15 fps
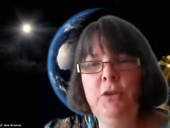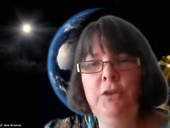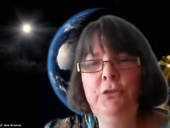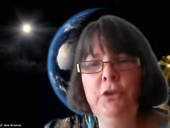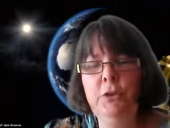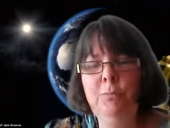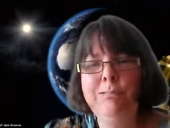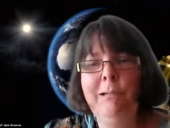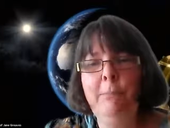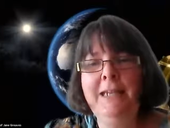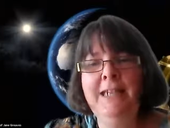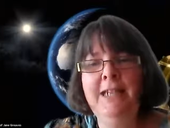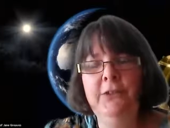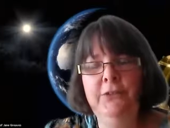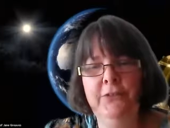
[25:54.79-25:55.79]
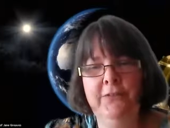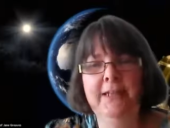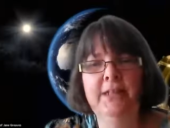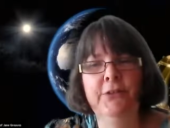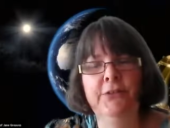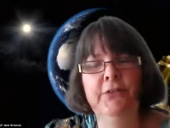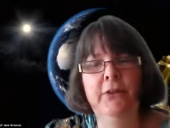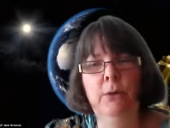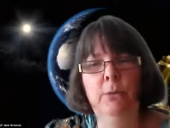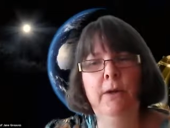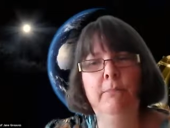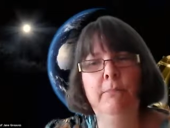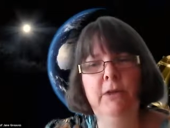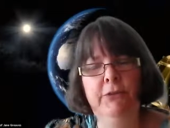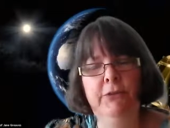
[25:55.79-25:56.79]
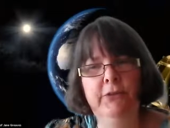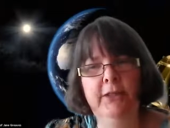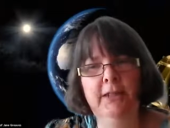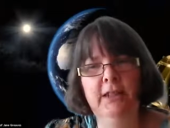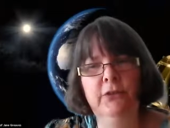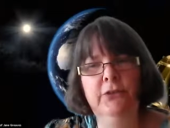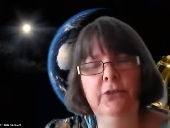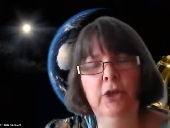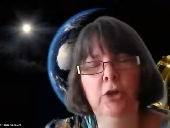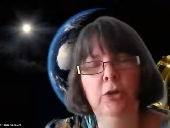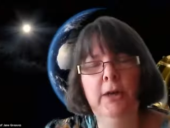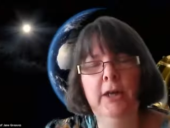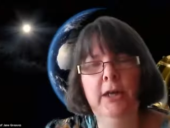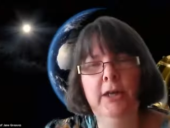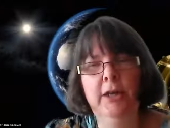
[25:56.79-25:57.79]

So there probably is things that we're missing. So